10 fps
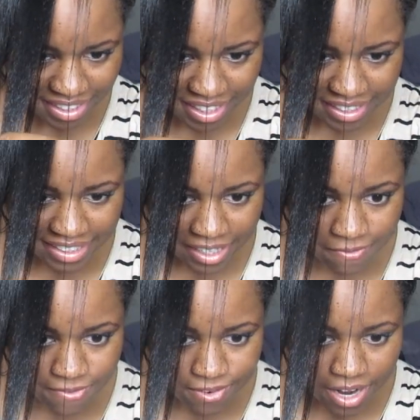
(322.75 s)
It looks like
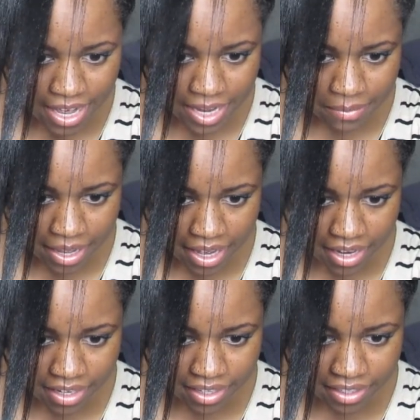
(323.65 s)
I'm frying my
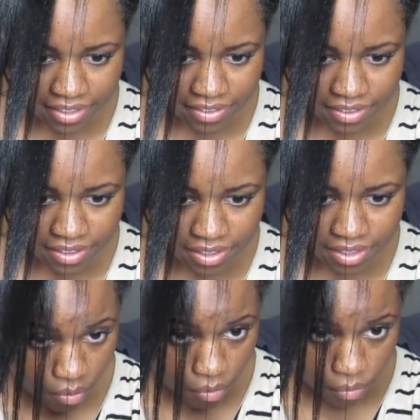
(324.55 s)
hair.
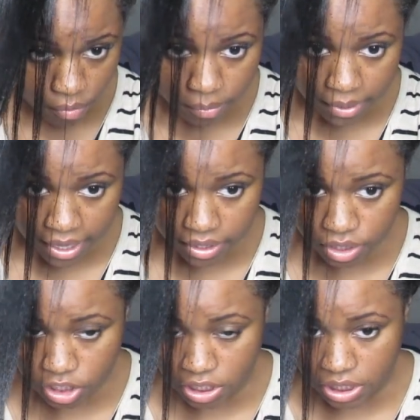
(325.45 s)
Oh my
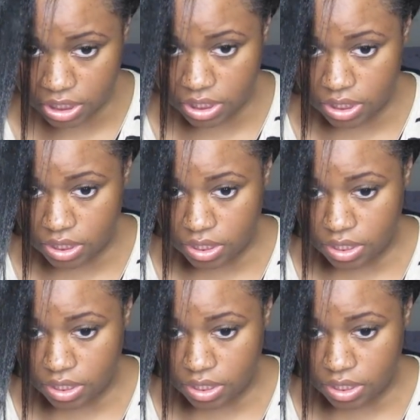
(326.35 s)
goodness.